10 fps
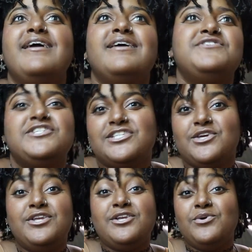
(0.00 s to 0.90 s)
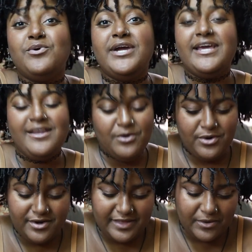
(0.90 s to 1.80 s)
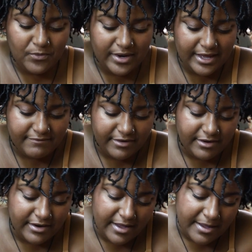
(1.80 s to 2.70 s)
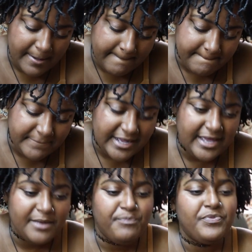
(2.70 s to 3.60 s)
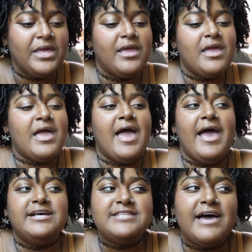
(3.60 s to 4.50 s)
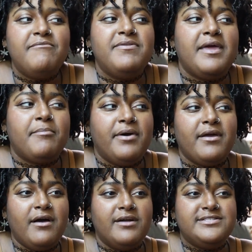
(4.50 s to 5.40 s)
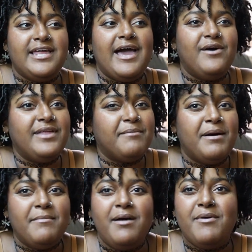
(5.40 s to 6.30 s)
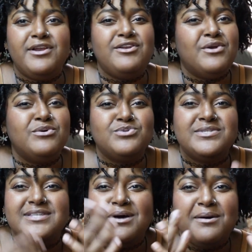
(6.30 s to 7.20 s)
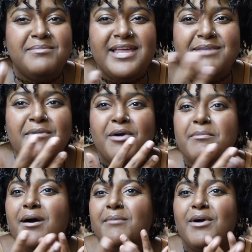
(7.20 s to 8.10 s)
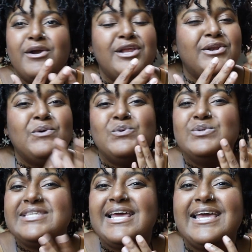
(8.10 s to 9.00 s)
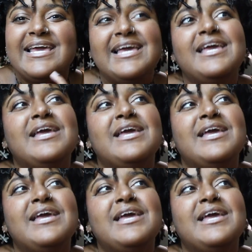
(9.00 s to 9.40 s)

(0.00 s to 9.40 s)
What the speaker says: if she's just gonna ignore it or like whatever, but as I've been like putting content out, like my mom already knows what's up. Like my mom already knows like